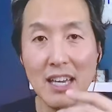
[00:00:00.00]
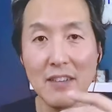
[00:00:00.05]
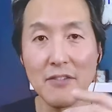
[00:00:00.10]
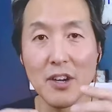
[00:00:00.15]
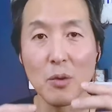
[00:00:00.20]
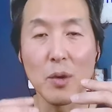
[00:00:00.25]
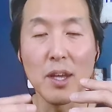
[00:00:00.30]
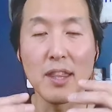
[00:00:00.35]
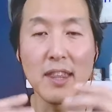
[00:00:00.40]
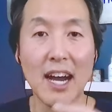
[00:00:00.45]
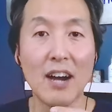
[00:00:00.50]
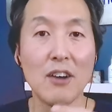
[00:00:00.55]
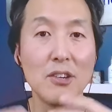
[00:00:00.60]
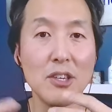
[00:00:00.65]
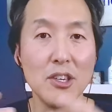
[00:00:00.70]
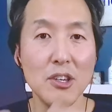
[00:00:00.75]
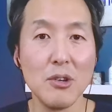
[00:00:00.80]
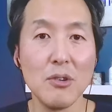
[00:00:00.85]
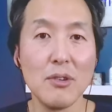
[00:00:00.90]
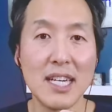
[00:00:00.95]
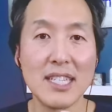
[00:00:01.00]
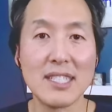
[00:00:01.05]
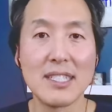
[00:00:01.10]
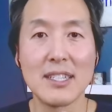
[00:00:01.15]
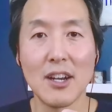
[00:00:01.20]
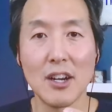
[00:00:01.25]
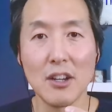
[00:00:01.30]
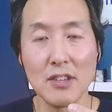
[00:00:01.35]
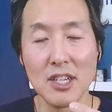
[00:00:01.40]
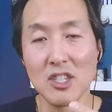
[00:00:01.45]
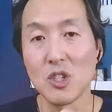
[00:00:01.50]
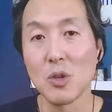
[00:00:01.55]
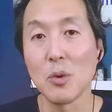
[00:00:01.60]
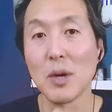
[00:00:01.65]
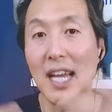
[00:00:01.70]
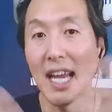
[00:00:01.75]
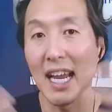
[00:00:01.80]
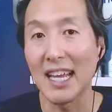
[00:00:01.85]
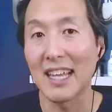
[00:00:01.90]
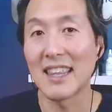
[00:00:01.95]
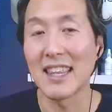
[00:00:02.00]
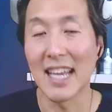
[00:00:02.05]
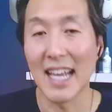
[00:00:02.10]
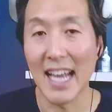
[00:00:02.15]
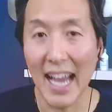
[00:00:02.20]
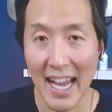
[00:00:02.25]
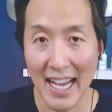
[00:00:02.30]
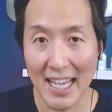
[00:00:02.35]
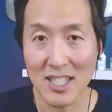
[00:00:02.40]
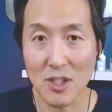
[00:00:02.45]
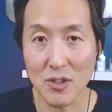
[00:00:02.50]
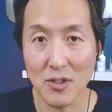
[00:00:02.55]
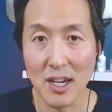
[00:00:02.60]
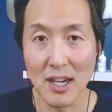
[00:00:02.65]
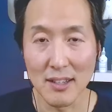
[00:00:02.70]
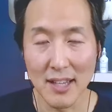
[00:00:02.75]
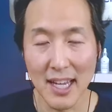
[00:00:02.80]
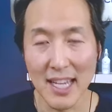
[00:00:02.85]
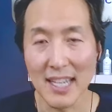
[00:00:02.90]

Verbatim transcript: even without you necessarily doing anything extra,